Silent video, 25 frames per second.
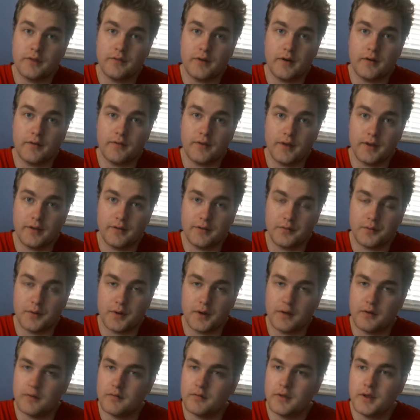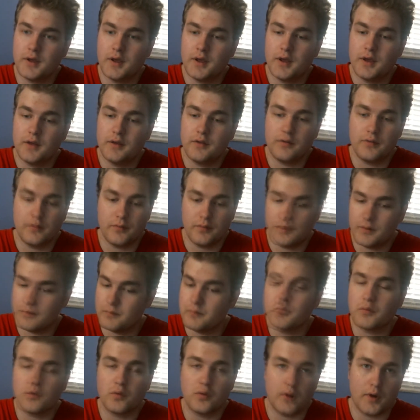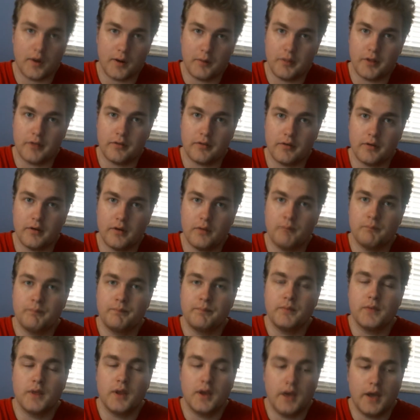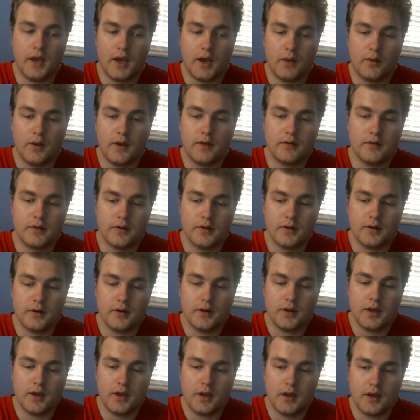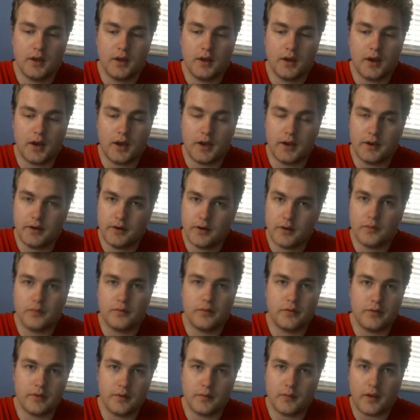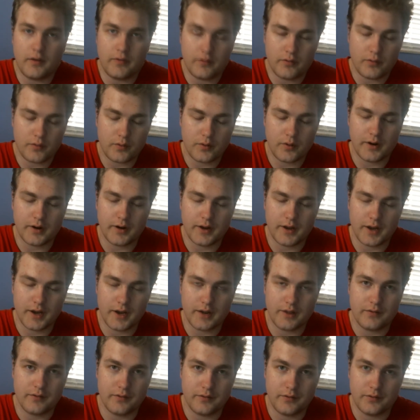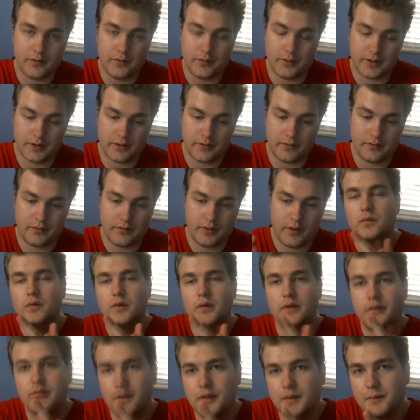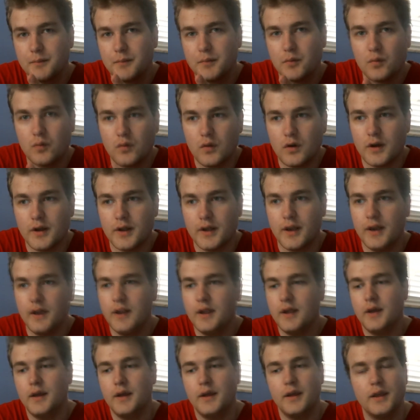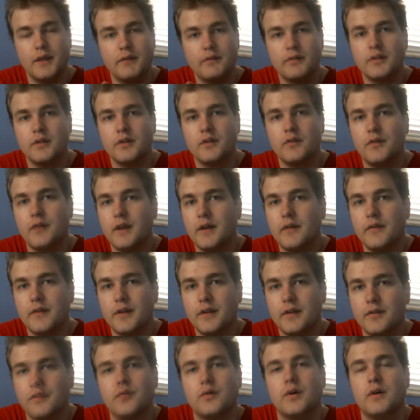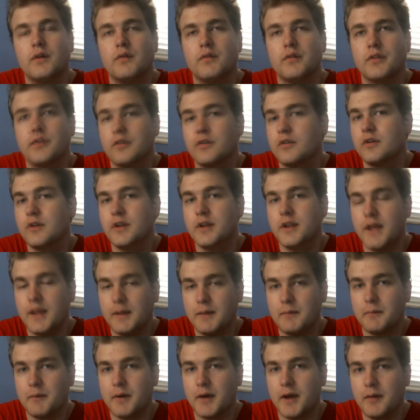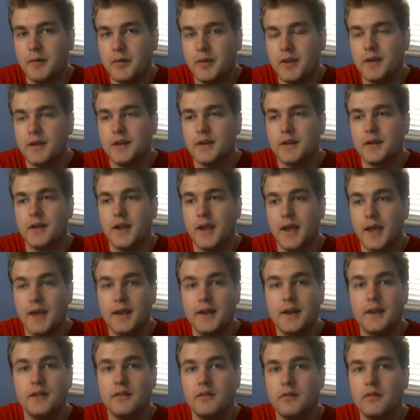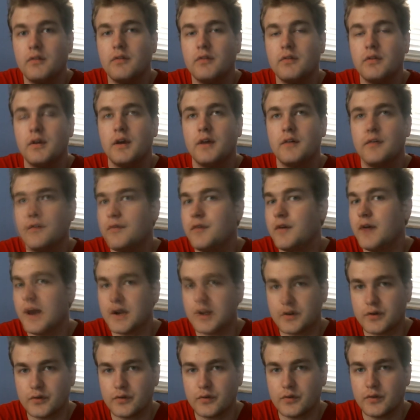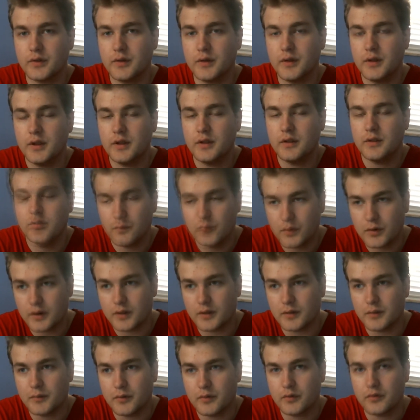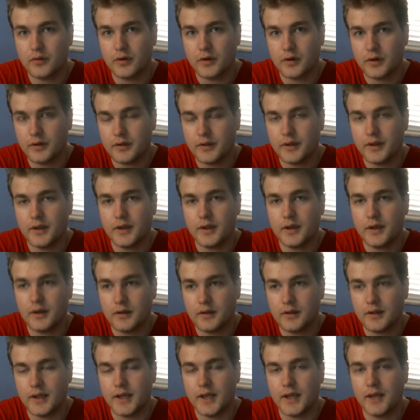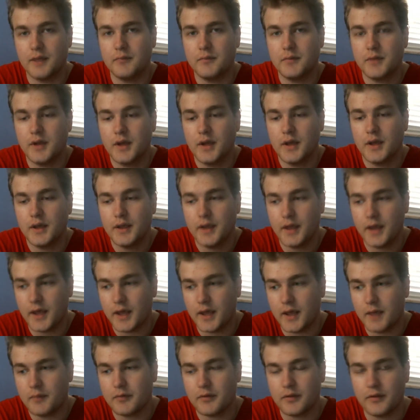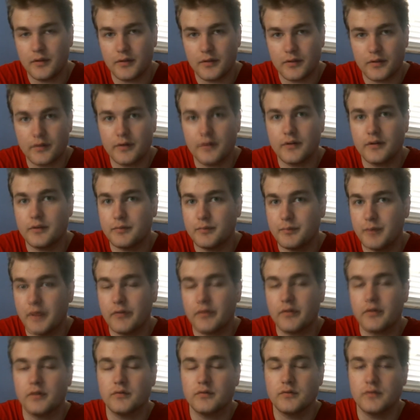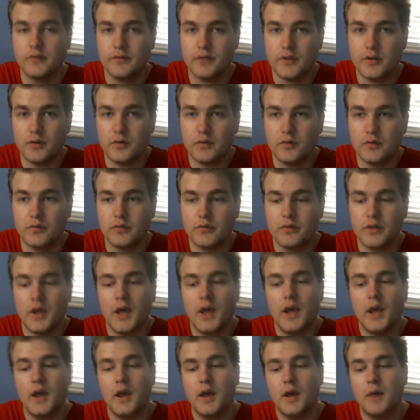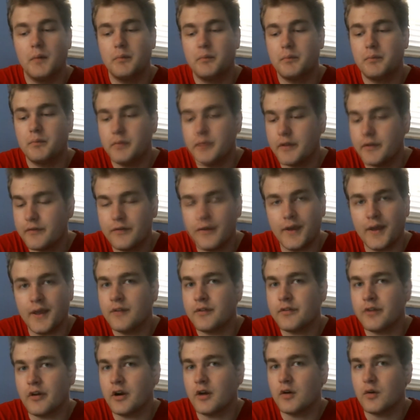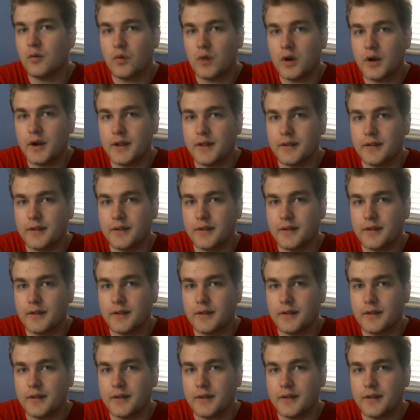Final Fantasy XII. So, quite a bit so. However, I don't see why Square Enix is doing this. Reason number one, even though Final Fantasy XII was a good game in my opinion, and is factually one of the most critically acclaimed games in the series based on reviews, the fans aren't wanting